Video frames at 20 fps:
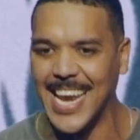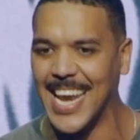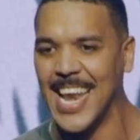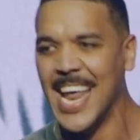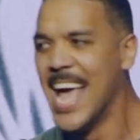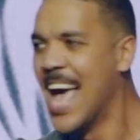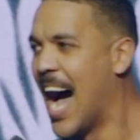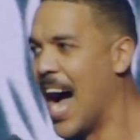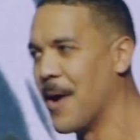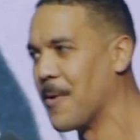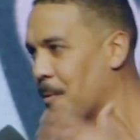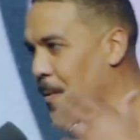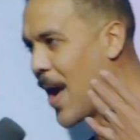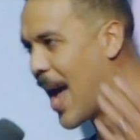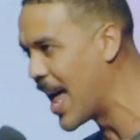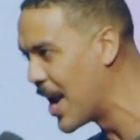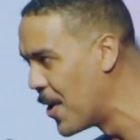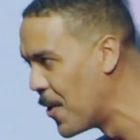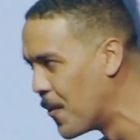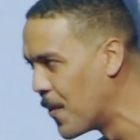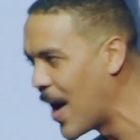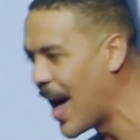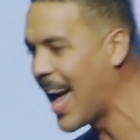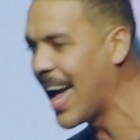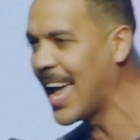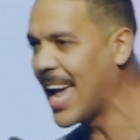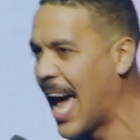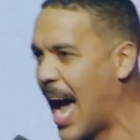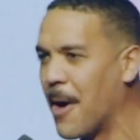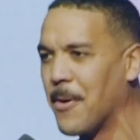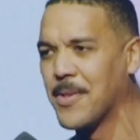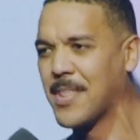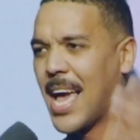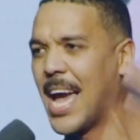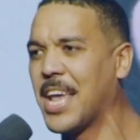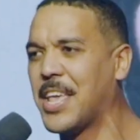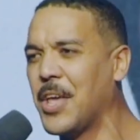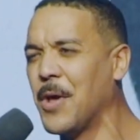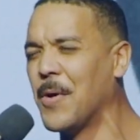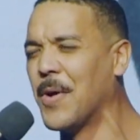and I ran away. I was
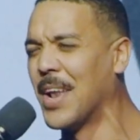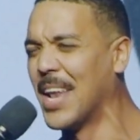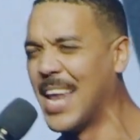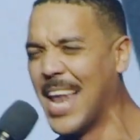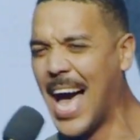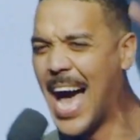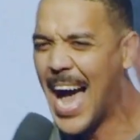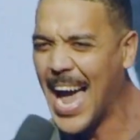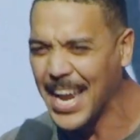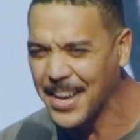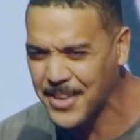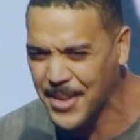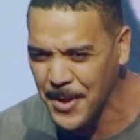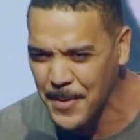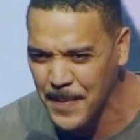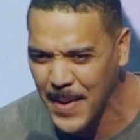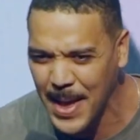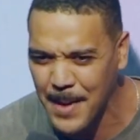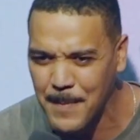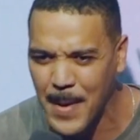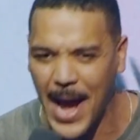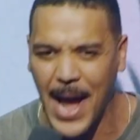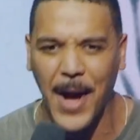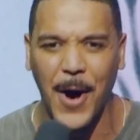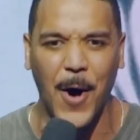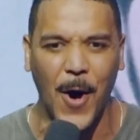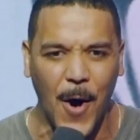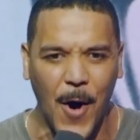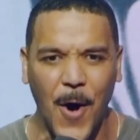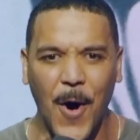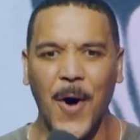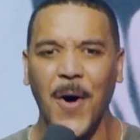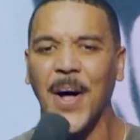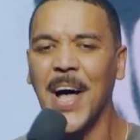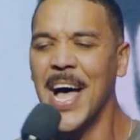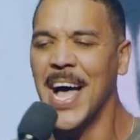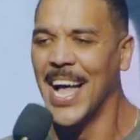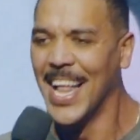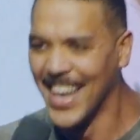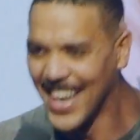like, you lied to me my whole
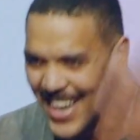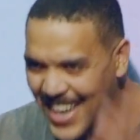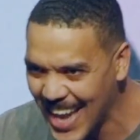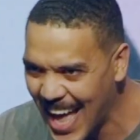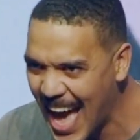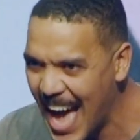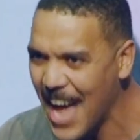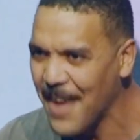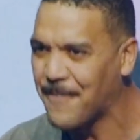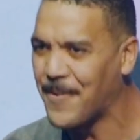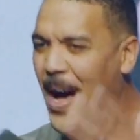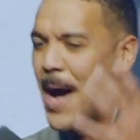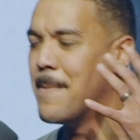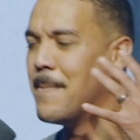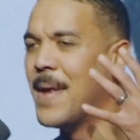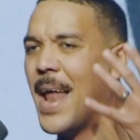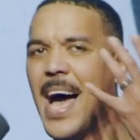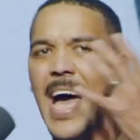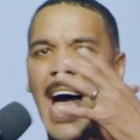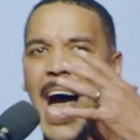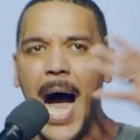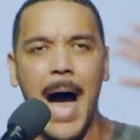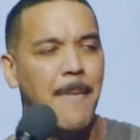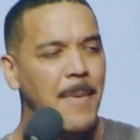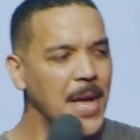life. I'm